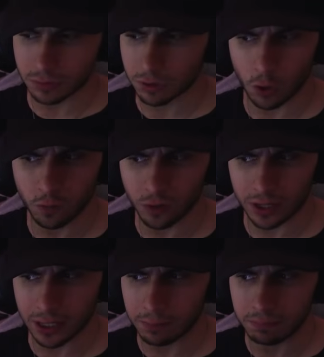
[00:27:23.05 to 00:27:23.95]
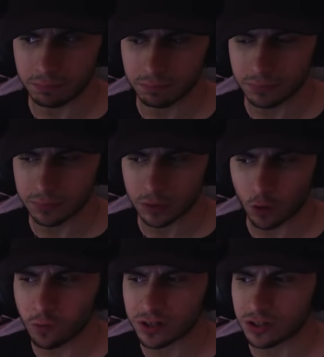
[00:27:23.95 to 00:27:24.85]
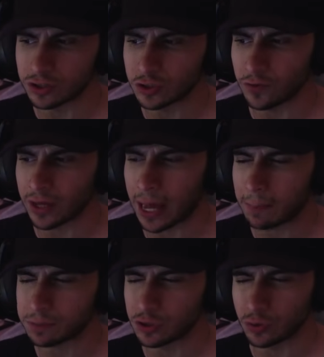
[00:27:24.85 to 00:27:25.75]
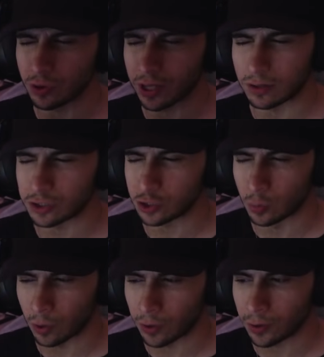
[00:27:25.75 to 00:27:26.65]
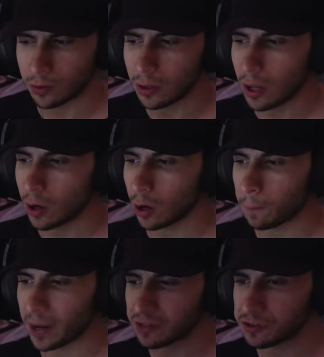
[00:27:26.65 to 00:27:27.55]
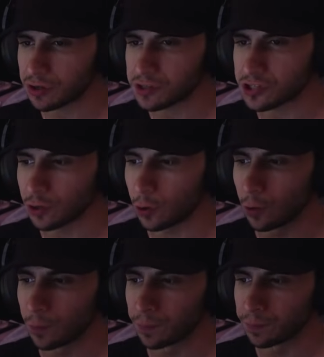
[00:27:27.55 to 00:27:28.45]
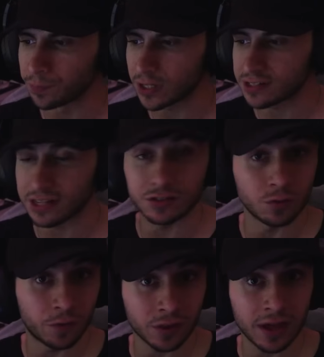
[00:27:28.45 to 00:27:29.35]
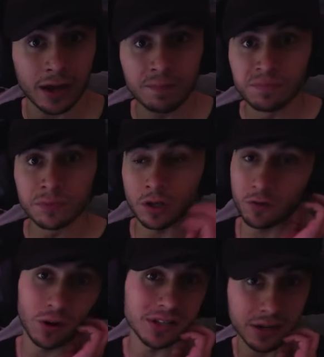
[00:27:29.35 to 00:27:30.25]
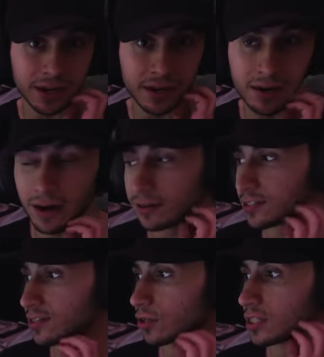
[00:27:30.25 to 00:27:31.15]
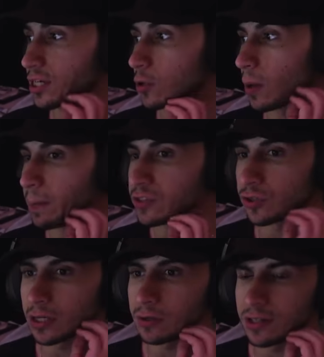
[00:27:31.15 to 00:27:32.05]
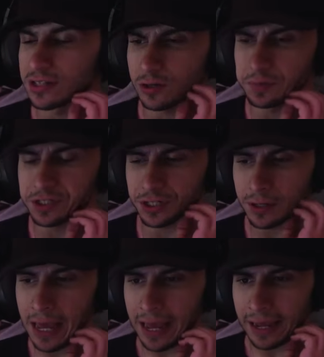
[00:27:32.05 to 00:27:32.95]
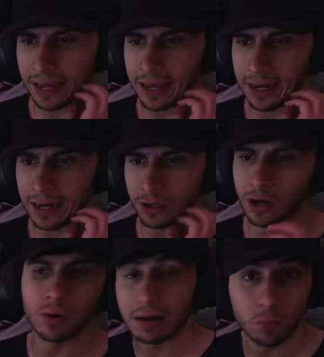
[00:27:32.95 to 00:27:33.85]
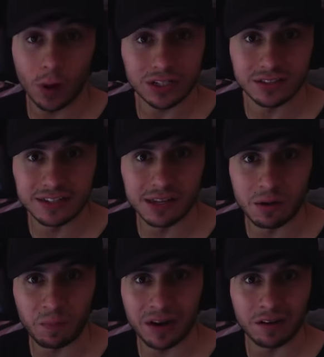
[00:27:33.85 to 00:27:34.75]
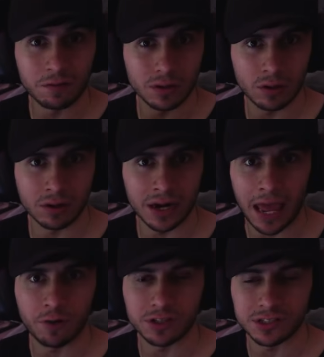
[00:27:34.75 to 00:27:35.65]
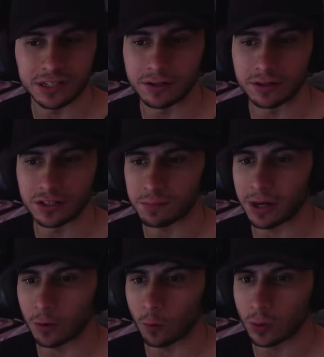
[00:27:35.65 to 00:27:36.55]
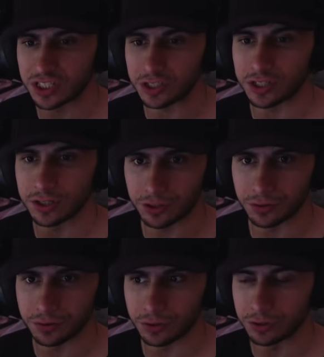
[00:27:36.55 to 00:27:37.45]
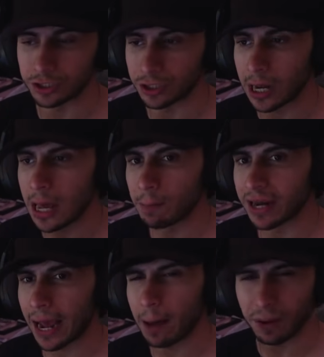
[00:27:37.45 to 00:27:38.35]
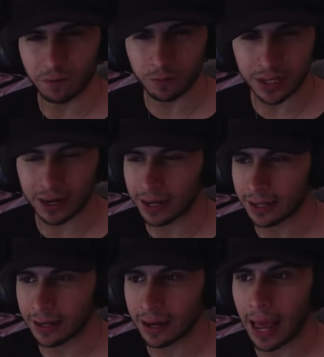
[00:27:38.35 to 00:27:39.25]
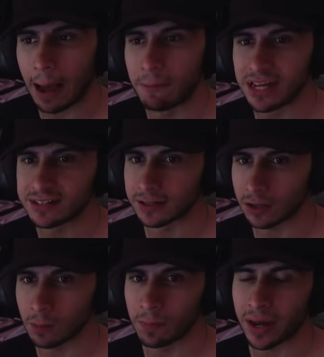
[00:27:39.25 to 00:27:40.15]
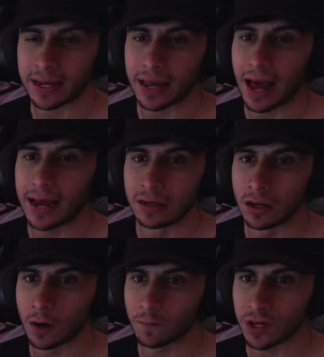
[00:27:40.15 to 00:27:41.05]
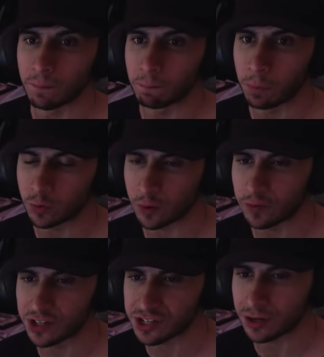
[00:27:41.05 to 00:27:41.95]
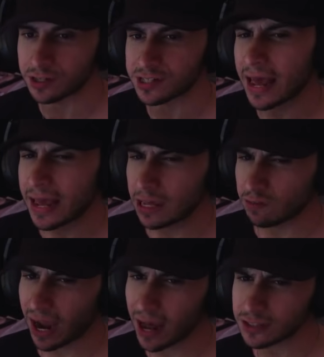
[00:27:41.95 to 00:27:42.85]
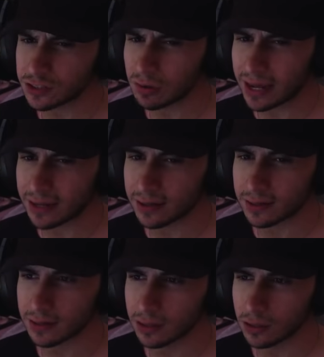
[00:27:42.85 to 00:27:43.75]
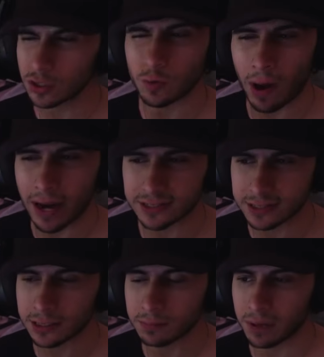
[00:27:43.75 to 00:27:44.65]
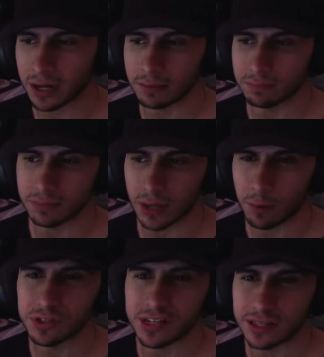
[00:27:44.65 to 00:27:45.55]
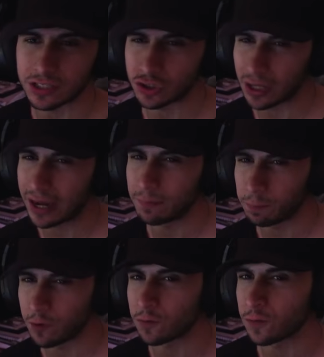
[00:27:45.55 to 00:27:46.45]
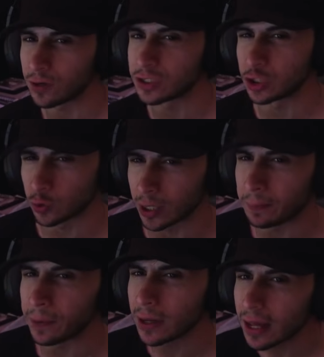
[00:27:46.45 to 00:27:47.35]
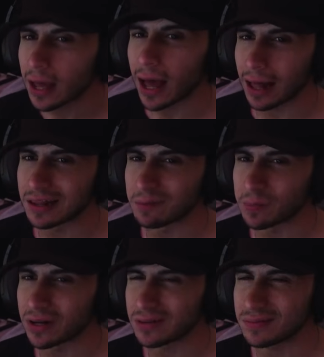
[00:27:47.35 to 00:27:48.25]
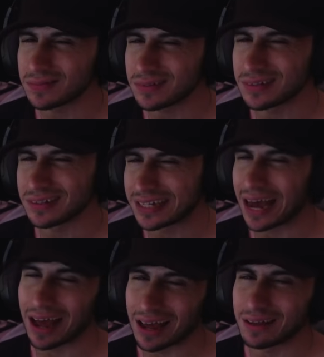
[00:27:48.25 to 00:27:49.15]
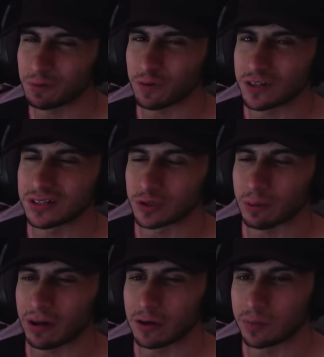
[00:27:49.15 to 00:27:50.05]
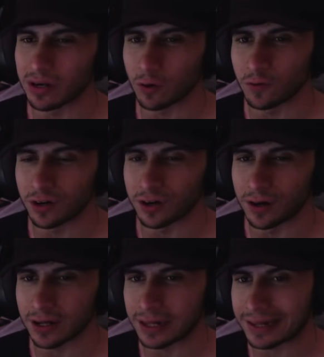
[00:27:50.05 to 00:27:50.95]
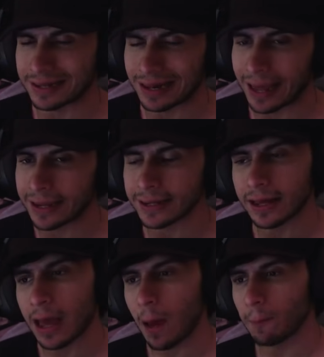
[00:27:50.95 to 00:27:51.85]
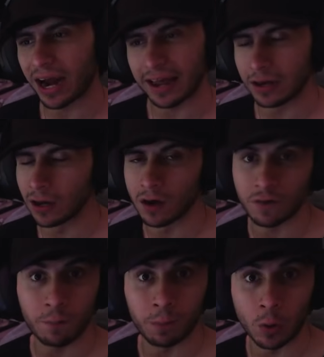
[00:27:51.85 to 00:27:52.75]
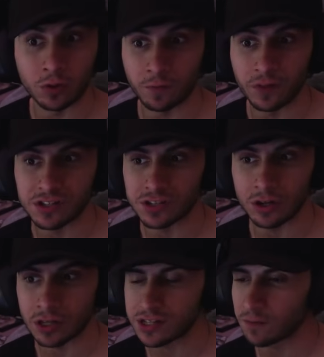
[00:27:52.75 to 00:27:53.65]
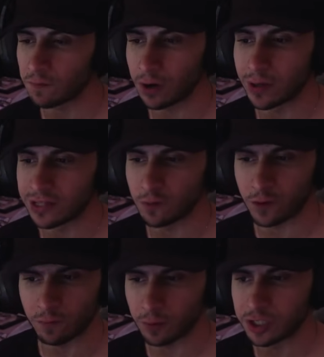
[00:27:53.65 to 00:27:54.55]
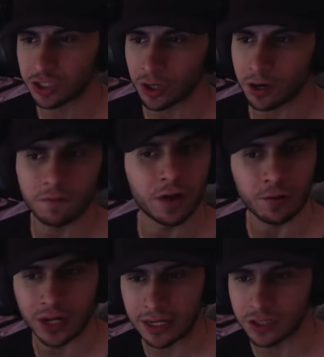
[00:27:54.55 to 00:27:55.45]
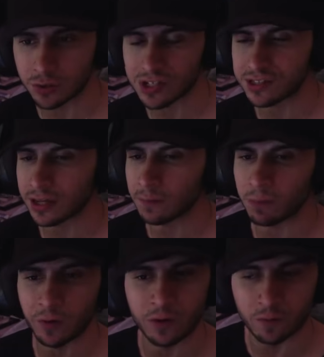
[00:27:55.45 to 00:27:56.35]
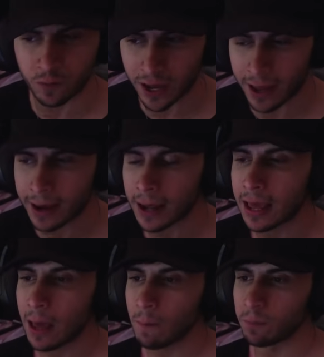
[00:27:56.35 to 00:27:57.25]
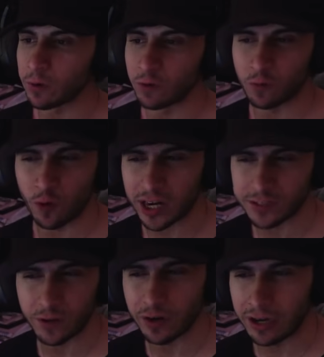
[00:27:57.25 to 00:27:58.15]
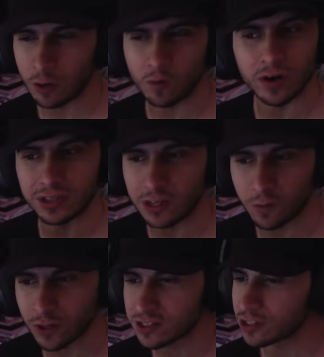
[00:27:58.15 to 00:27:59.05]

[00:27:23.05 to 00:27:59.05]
Hopefully it's going to be up today or tomorrow on Patreon, so stay tuned for that. If you guys are interested, you can check out my Patreon down in the description, and you can watch the listening party on every tier. It doesn't matter which tier you join. But yeah, apart from that, again, amazing comeback. I loved both of these songs. If I had to, like, not rank them, but I would say that I prefer Drip a little bit. Yeah, I prefer the Drip a little bit over Clik Clak. But I love both of these songs. Very different from each other, very interesting, very fun, very fresh, very new, very different.